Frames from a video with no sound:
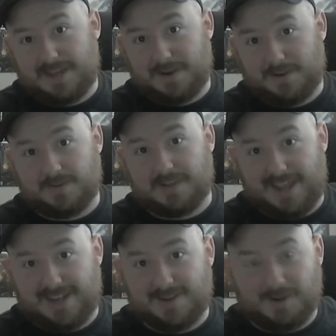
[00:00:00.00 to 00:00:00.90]
How
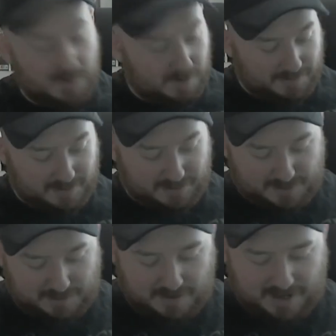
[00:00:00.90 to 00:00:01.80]
can you go wrong with those
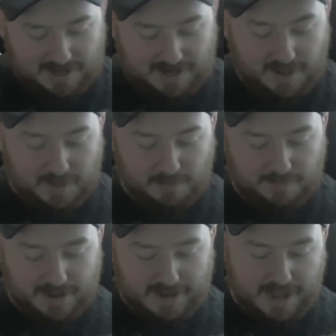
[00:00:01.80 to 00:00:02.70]
two? Another
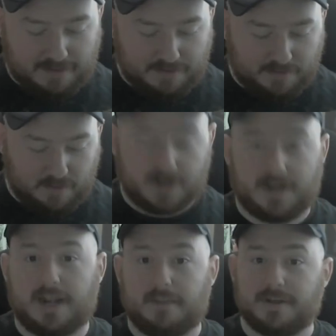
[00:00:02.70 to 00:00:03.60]
movie I got for
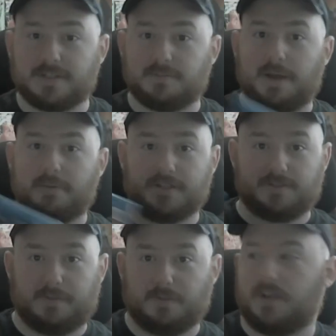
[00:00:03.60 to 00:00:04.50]
$4.99 at Best Buy because
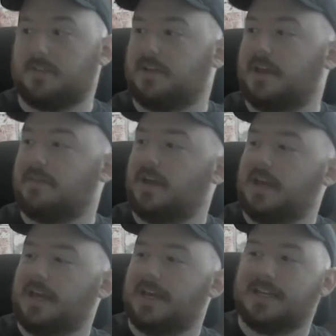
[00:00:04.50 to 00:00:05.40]
of Upgrade and Save
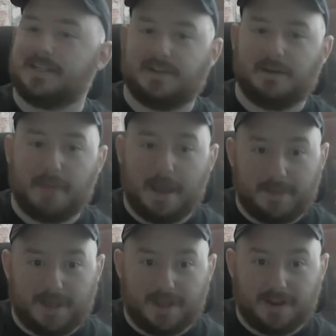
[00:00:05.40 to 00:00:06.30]
is
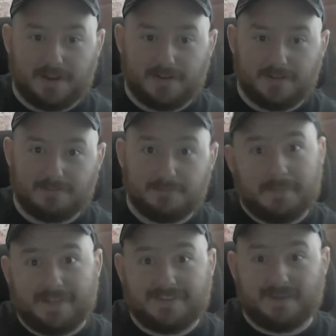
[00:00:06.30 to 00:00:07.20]
Batman.
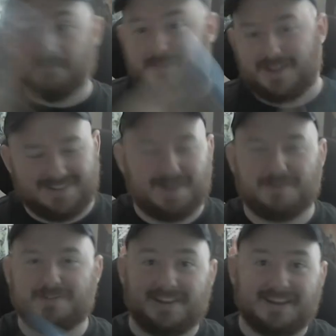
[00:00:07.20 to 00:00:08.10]
That's it. No,
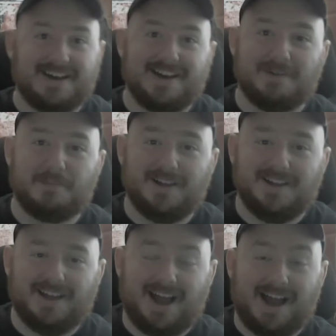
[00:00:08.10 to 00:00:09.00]
I'm just kidding.
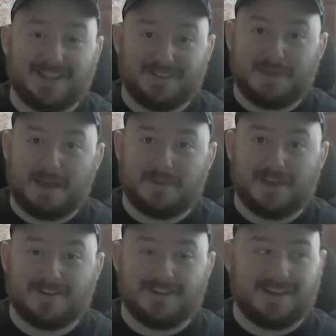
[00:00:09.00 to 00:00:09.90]
I love
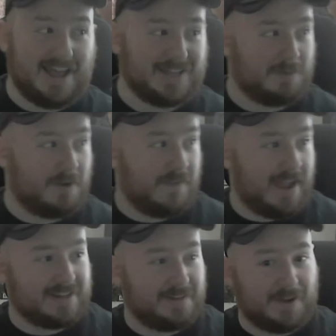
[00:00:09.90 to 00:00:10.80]
Batman. As a matter of
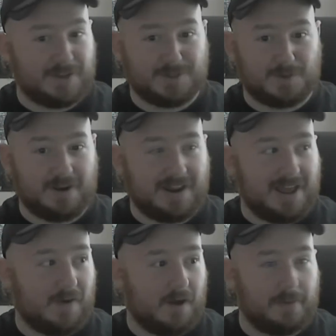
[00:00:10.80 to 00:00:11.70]
fact, if I could show you right
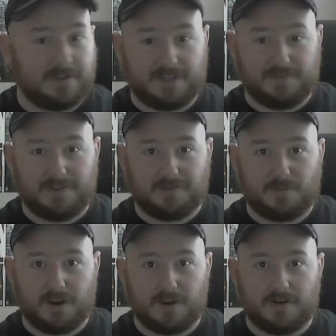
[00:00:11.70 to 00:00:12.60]
now on my TV
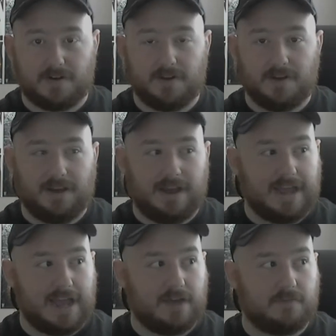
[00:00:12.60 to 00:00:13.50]
right here, I
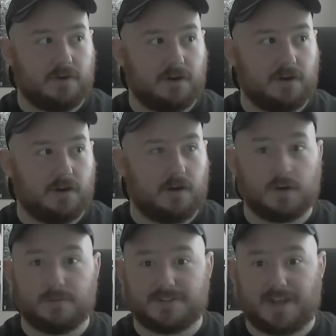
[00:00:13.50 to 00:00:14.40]
have
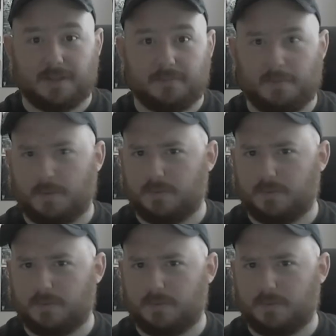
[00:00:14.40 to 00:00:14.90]
Arkham Asylum. I